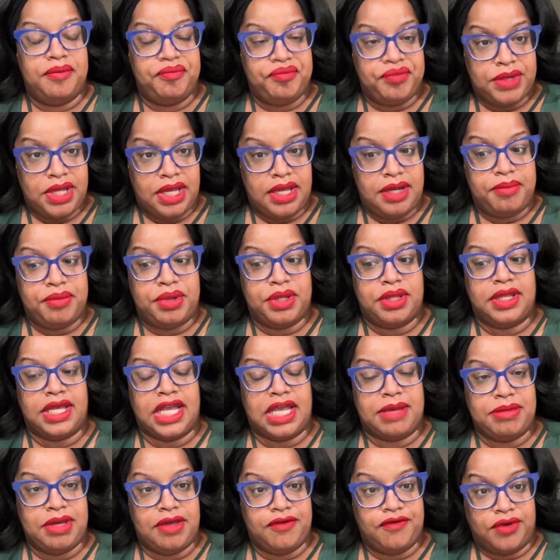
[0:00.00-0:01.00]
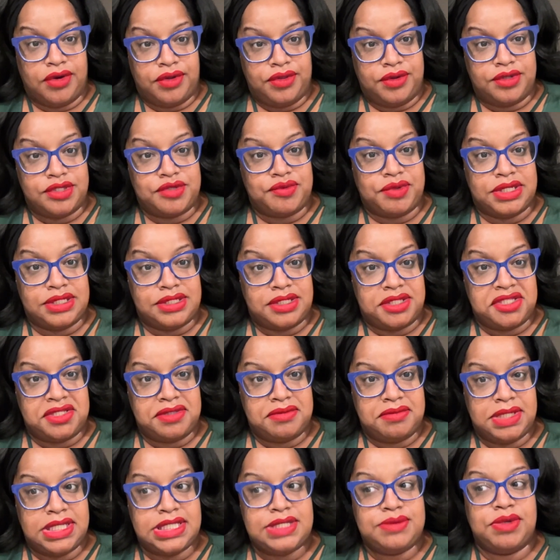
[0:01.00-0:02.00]
in polygamy for those reasons.
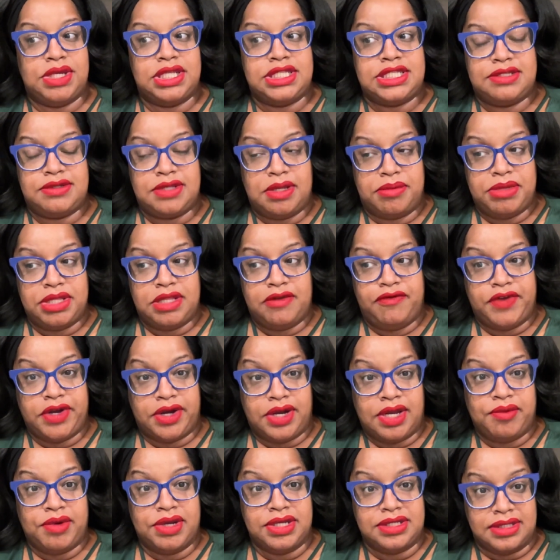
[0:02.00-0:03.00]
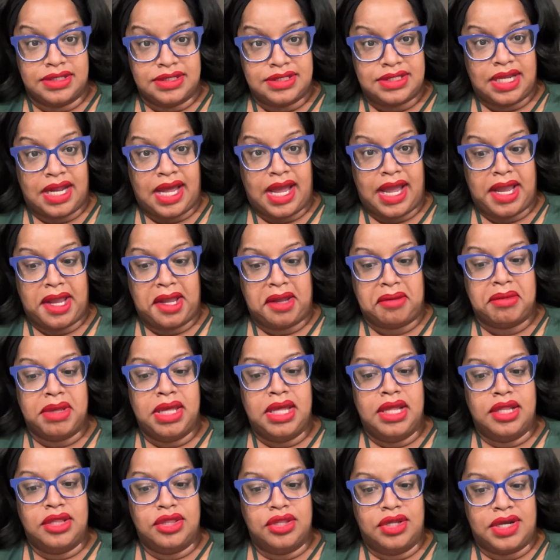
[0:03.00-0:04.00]
It's some of the very reasons that I
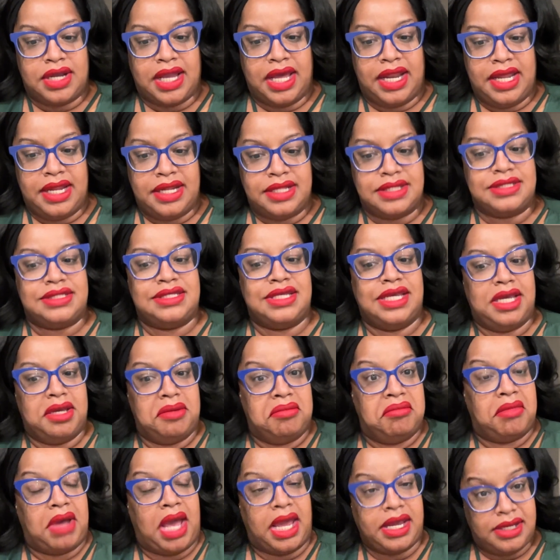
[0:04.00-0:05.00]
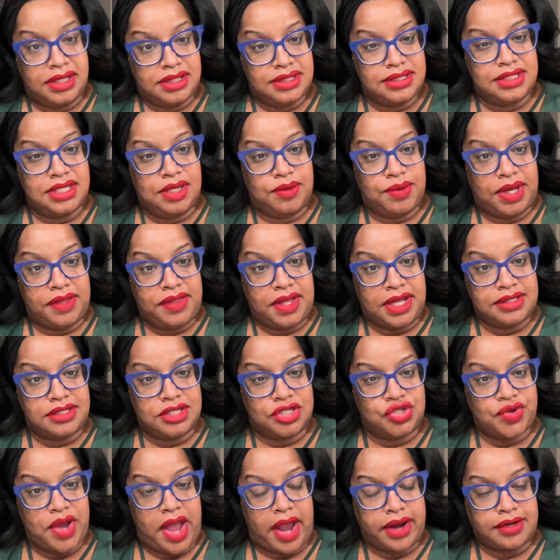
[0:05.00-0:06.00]
look at it and see. I could see why that's
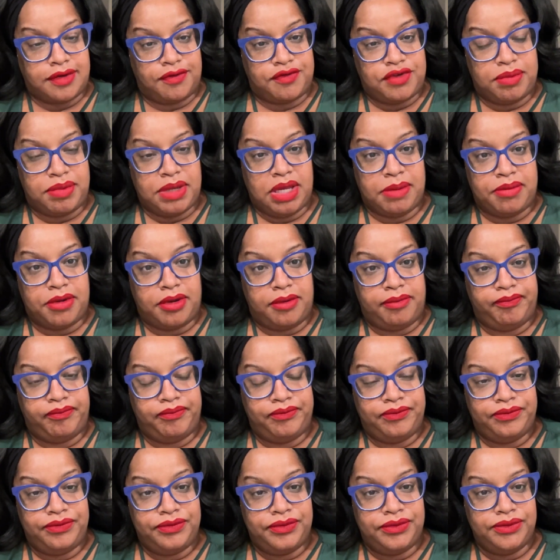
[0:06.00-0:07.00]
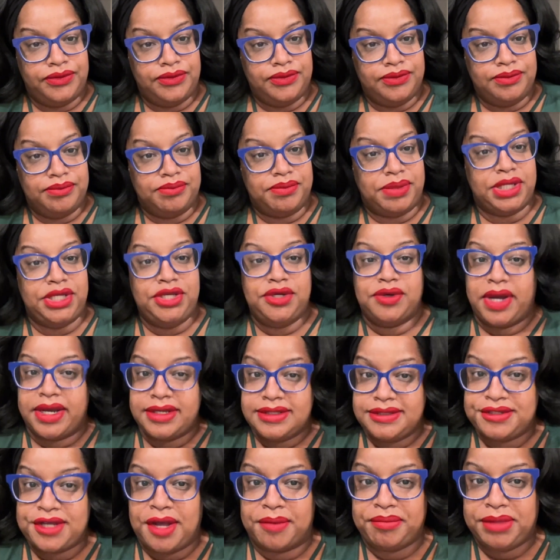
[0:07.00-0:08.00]
attractive to people. But you
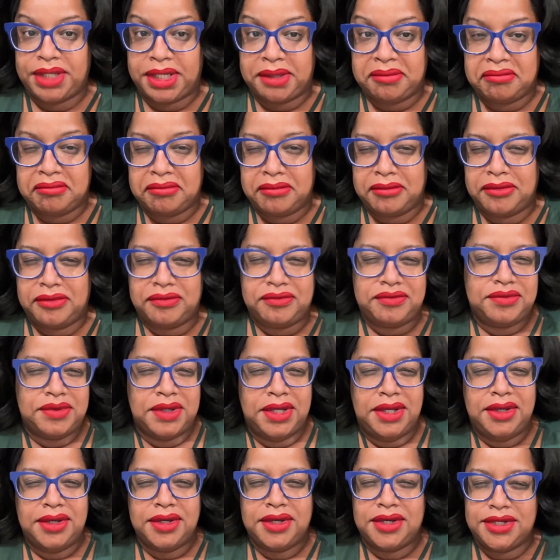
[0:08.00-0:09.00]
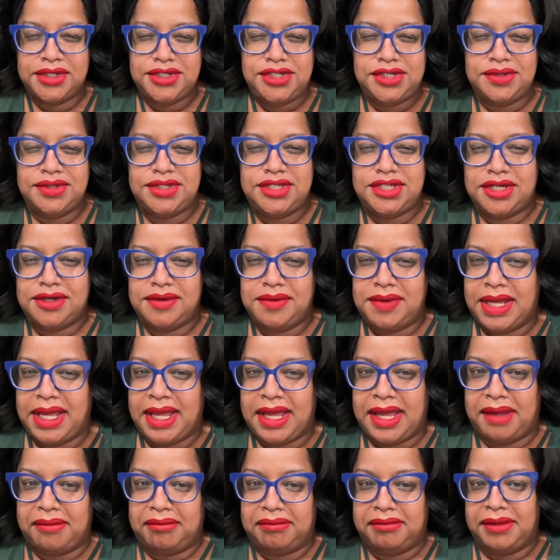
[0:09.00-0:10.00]
guys tell me, could you do
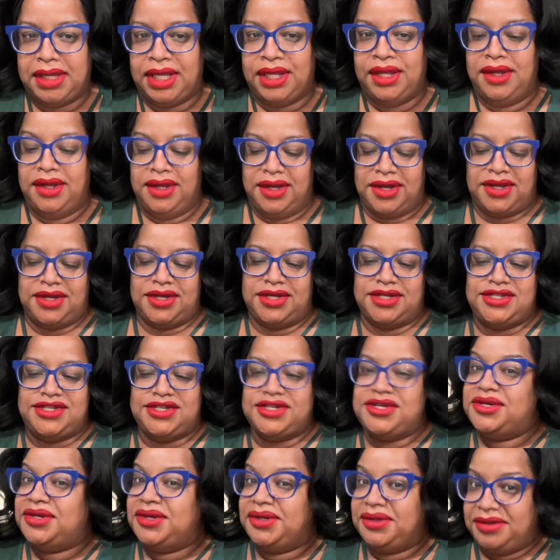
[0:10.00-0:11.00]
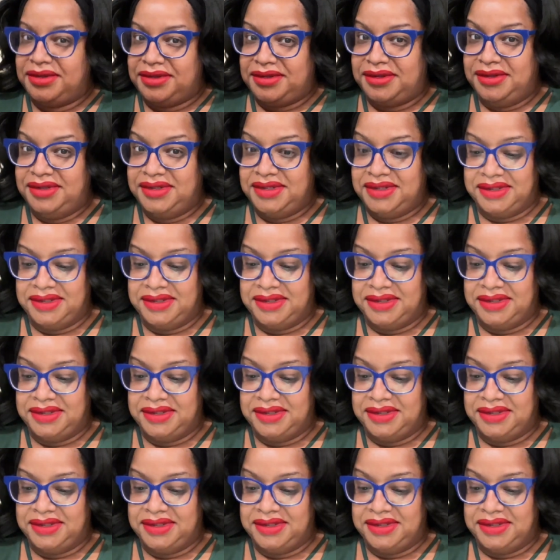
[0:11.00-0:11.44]
it? Could you